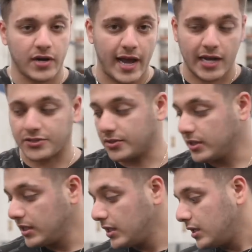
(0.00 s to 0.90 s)
your axle,
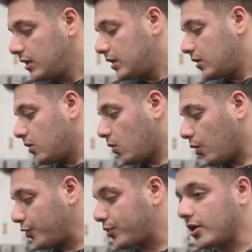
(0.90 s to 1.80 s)

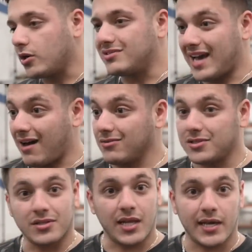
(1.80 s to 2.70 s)
or you can go down
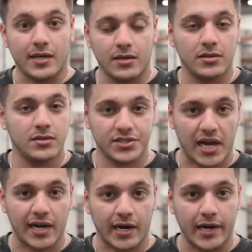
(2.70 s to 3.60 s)
to like
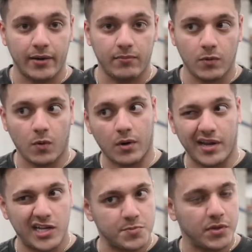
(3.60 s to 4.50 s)
stock height or an
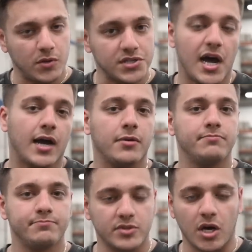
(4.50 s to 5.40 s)
inch below stock.
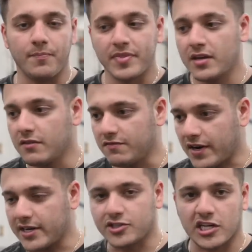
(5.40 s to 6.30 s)
So
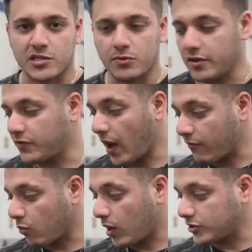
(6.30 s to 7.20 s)
very adjustable if you
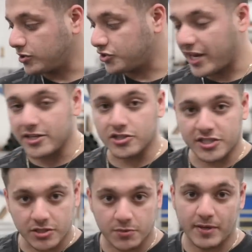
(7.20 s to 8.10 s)
ever want to change your
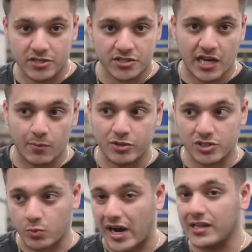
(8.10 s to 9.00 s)
suspension setup, which
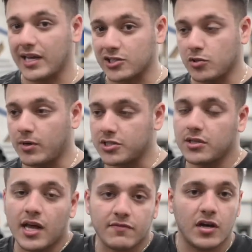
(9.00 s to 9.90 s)
is why I like it so much. A
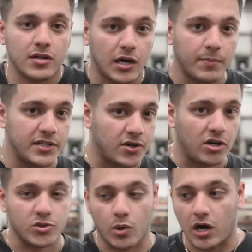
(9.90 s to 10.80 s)
lot of other companies
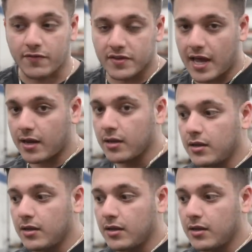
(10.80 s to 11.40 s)
also offer that.